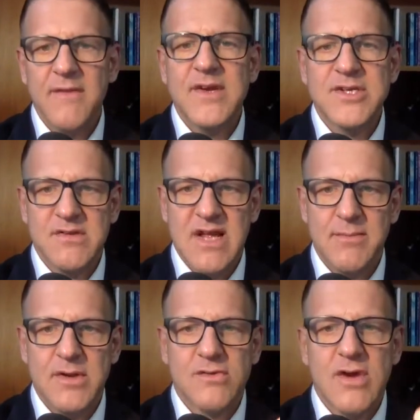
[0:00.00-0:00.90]
A vision
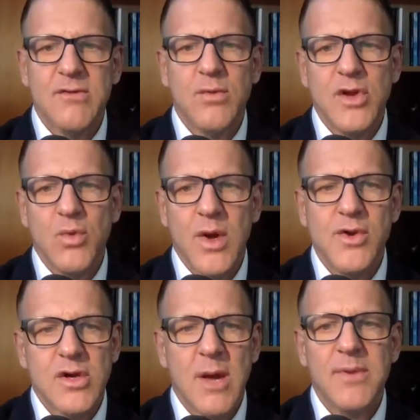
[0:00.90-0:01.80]
statement describes what you want
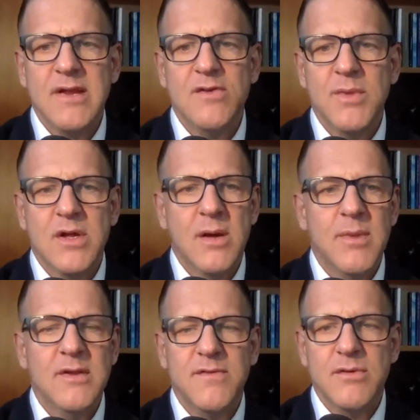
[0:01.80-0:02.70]
your company to
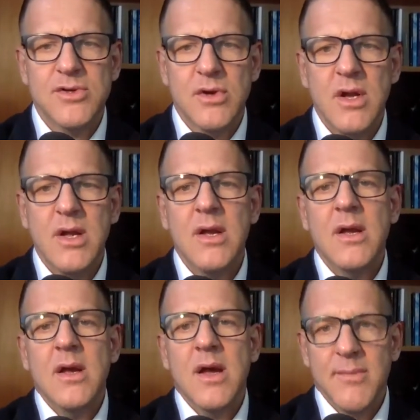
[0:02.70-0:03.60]
become in the future.
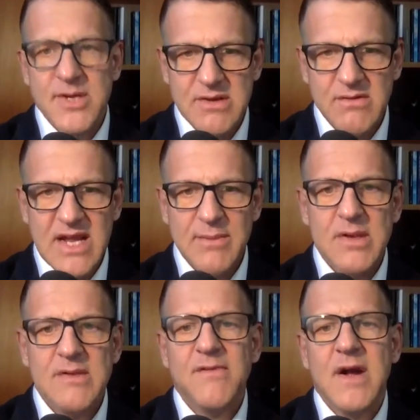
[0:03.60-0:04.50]
A mission
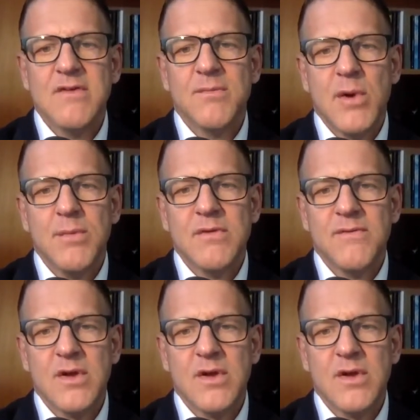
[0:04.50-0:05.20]
statement defines the purpose of